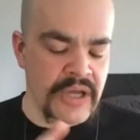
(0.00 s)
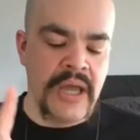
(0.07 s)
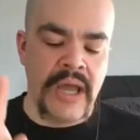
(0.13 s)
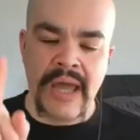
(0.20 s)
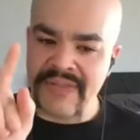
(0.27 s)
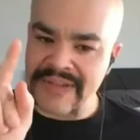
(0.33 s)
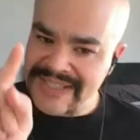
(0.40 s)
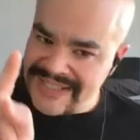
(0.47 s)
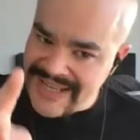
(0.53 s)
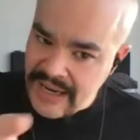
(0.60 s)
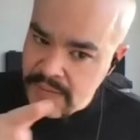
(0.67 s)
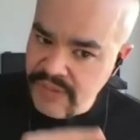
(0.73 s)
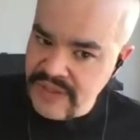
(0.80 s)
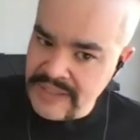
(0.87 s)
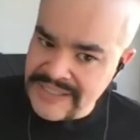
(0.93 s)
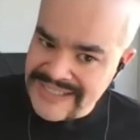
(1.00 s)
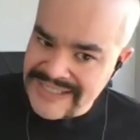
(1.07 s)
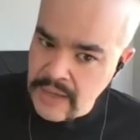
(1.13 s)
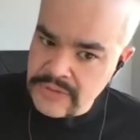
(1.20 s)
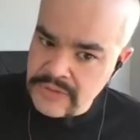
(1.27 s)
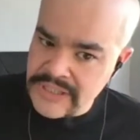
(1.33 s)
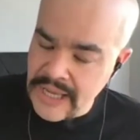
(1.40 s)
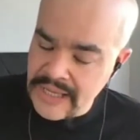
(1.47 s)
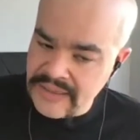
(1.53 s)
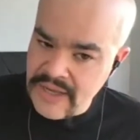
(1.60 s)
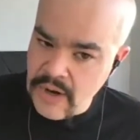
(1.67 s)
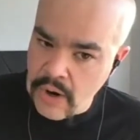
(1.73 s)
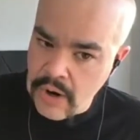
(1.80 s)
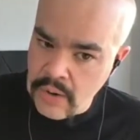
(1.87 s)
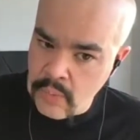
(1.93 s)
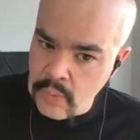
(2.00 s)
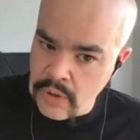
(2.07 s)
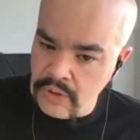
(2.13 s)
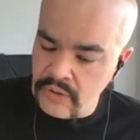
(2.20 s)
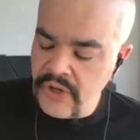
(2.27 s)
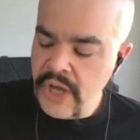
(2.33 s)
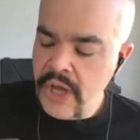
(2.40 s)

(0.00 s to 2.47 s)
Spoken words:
And the same thing sounds like the art world,